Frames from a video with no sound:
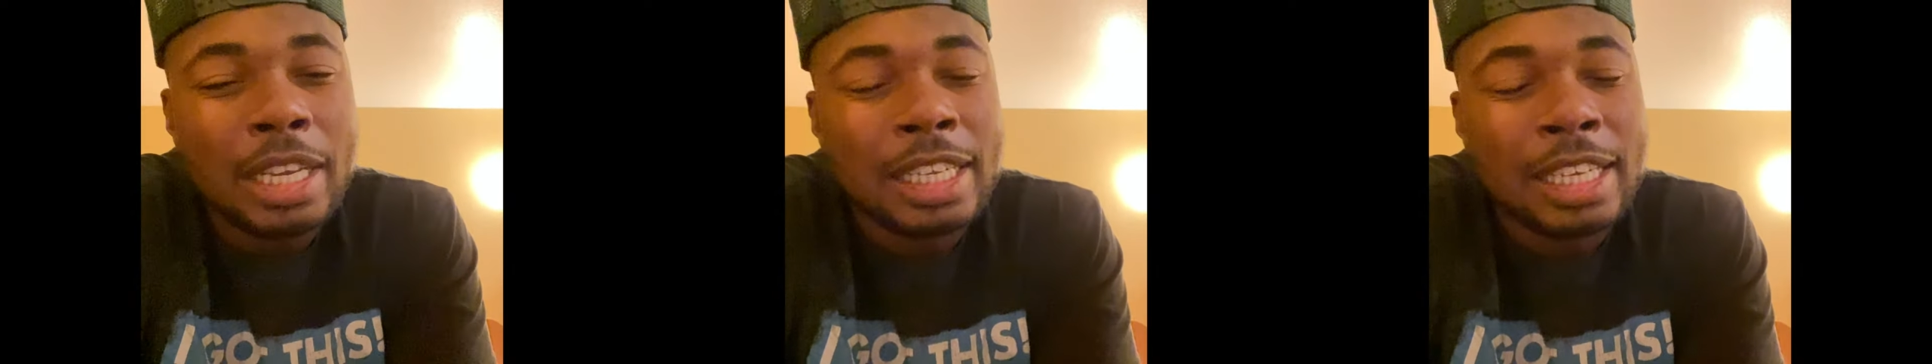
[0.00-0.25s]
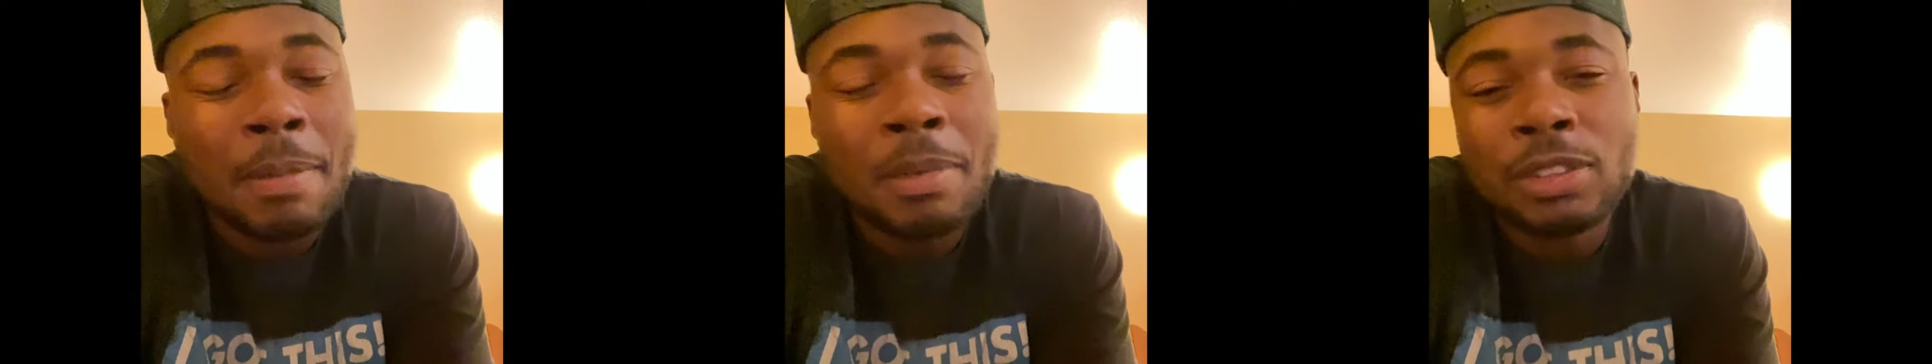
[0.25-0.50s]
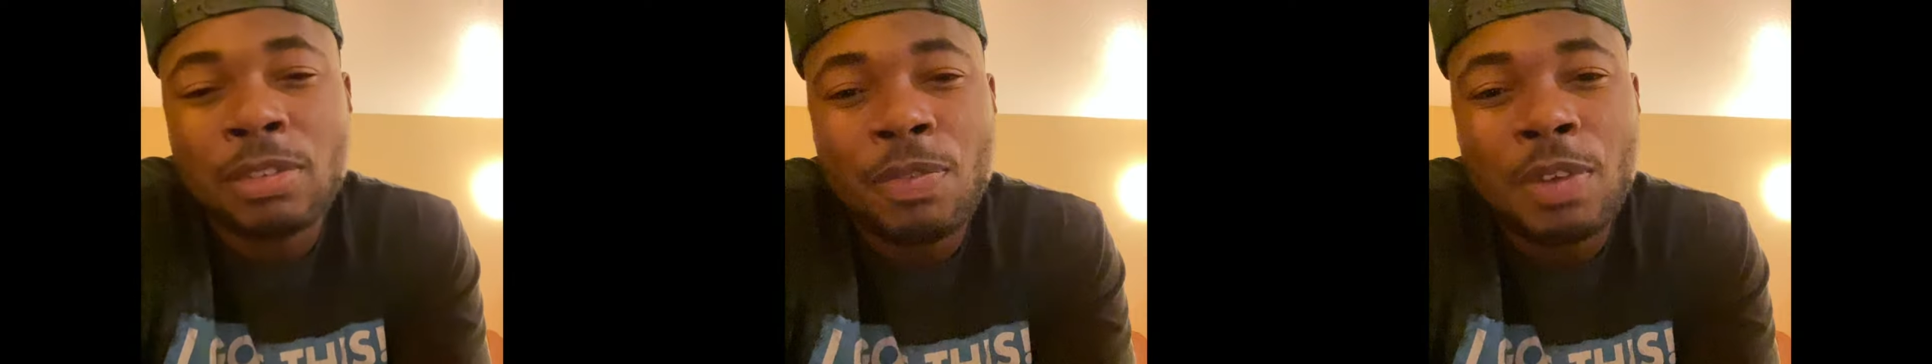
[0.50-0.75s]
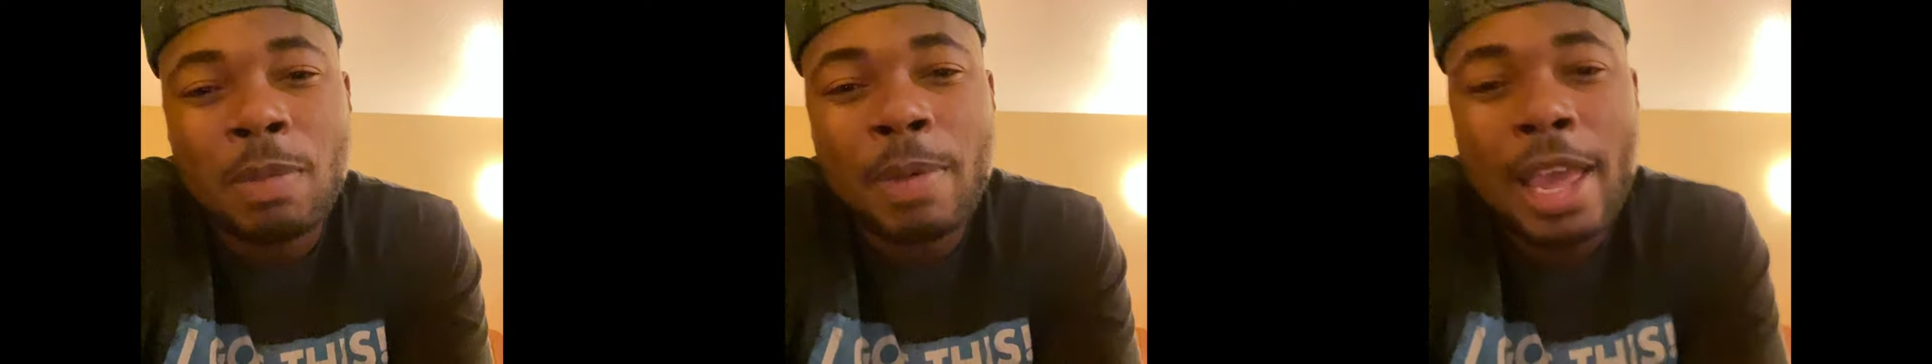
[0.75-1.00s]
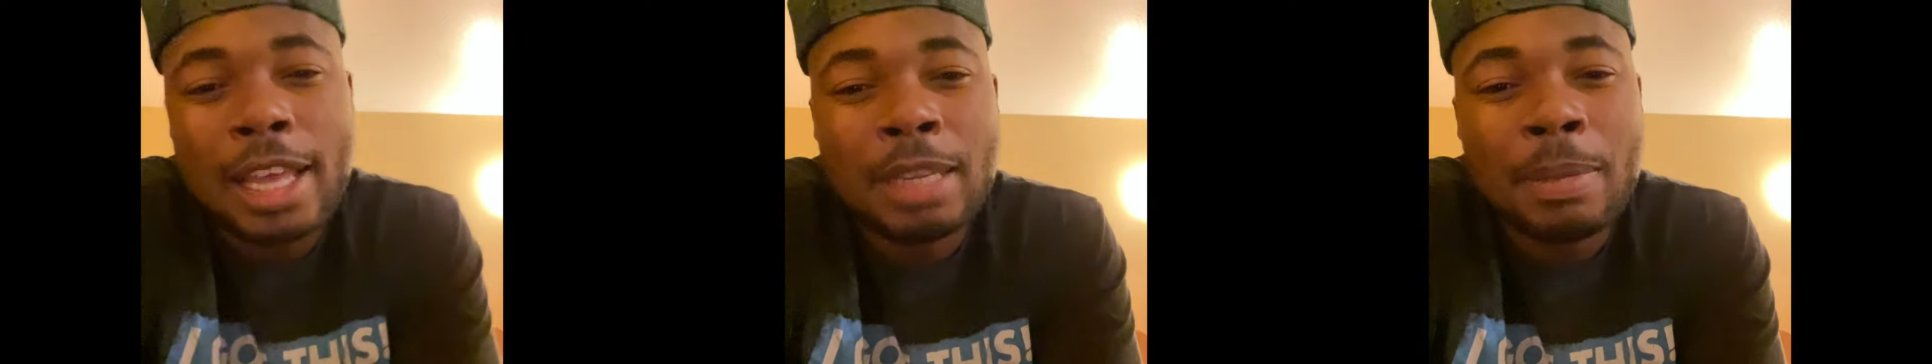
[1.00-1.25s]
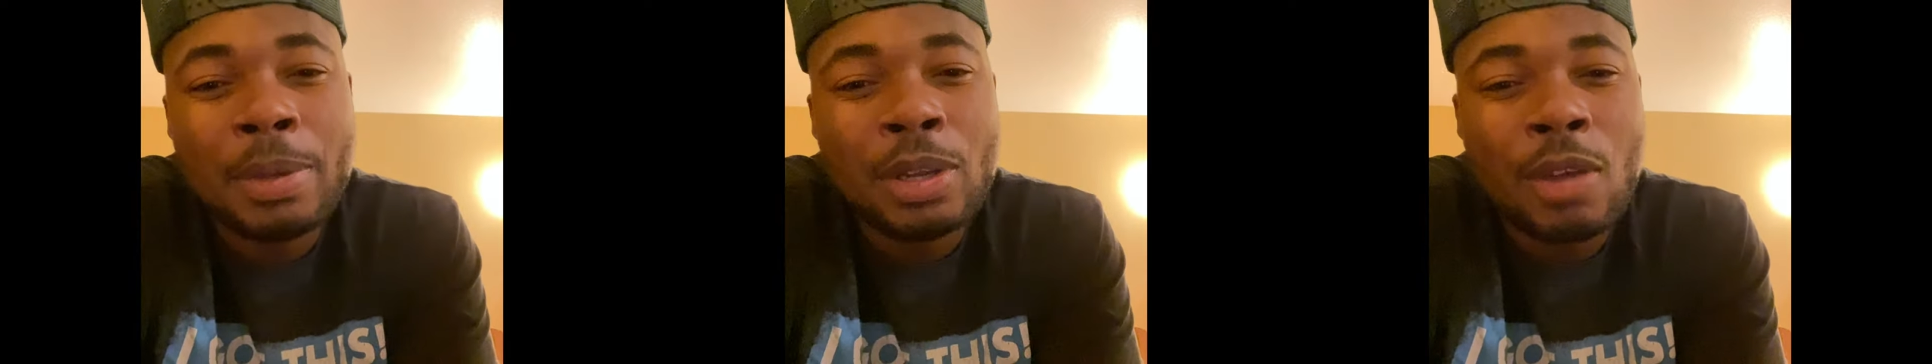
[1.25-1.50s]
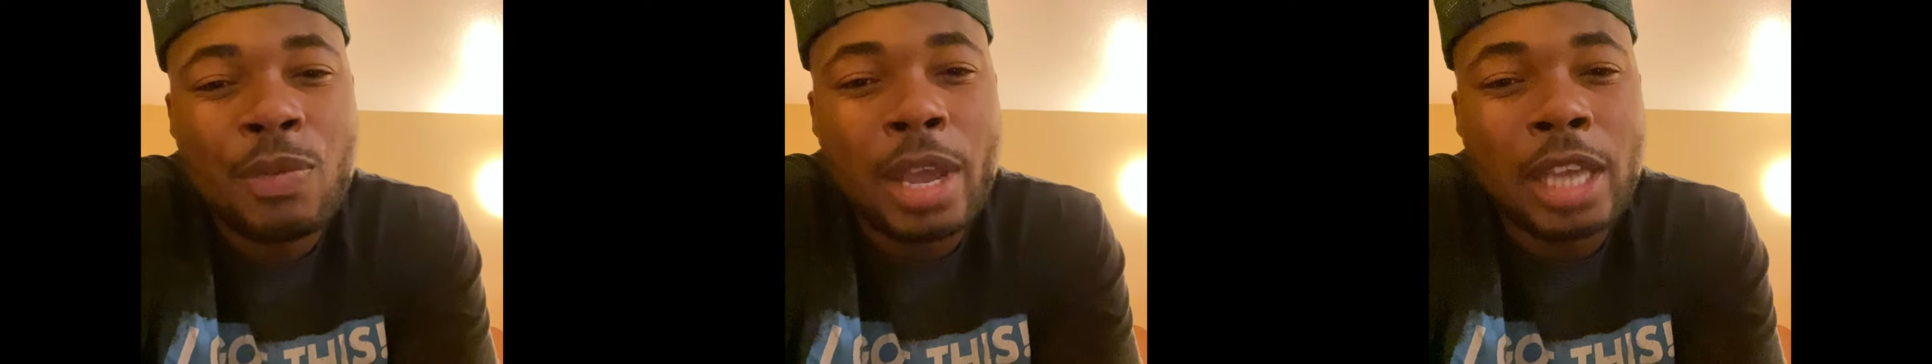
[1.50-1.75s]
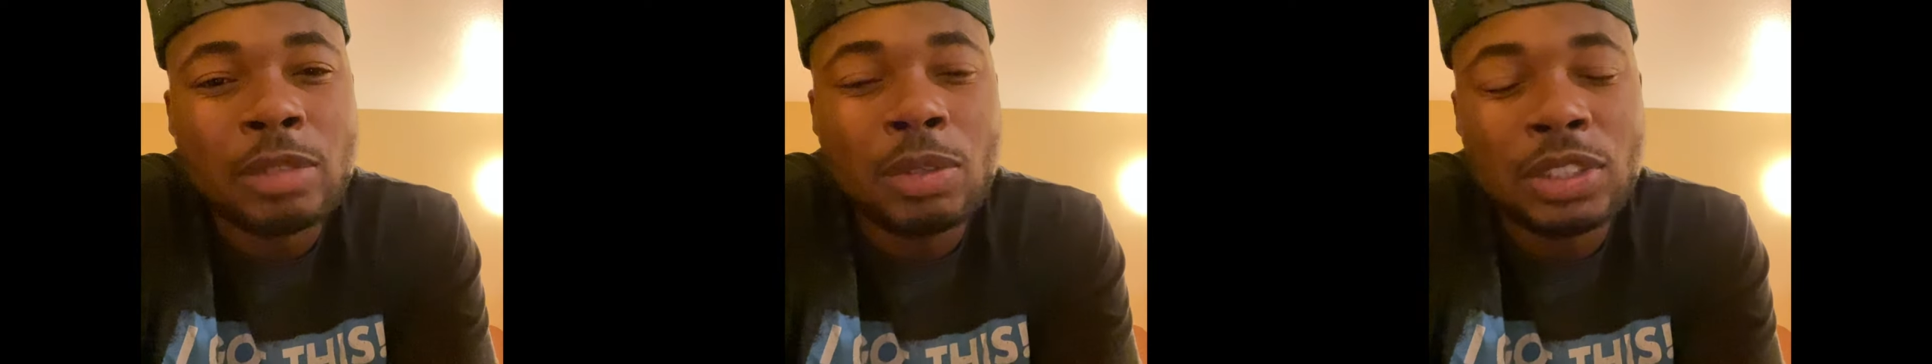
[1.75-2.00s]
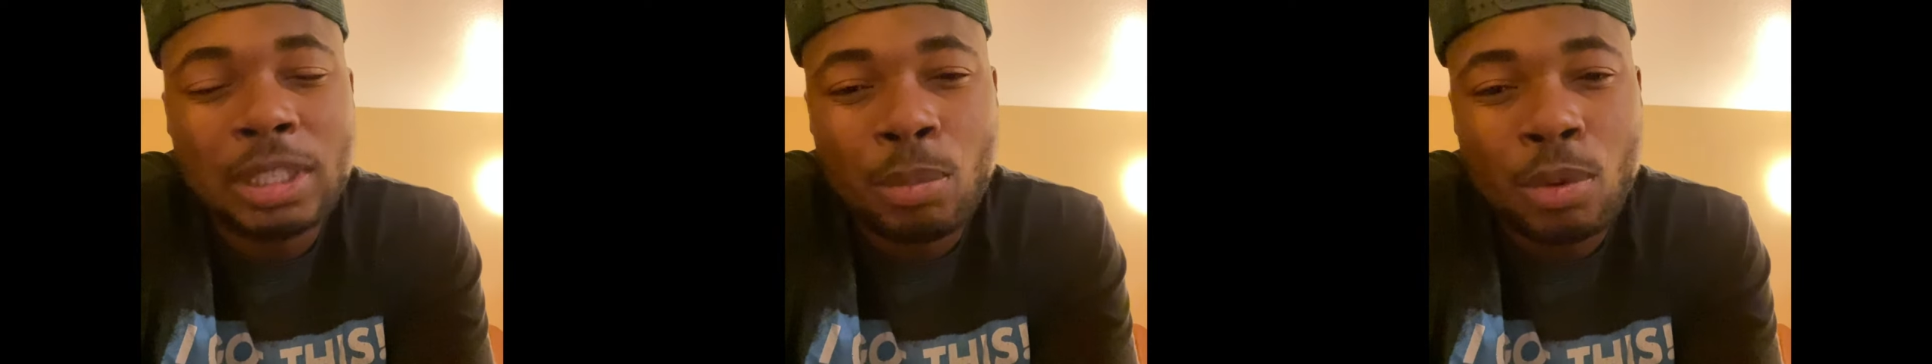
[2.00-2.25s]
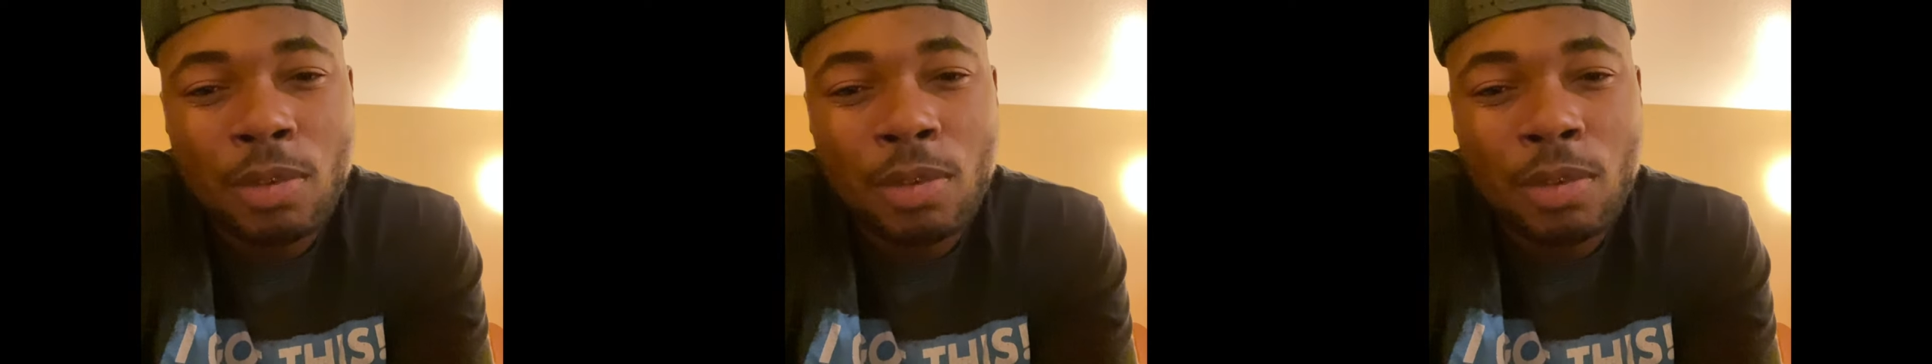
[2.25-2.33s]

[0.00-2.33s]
Give me some feedback. Let me know if you guys want to see more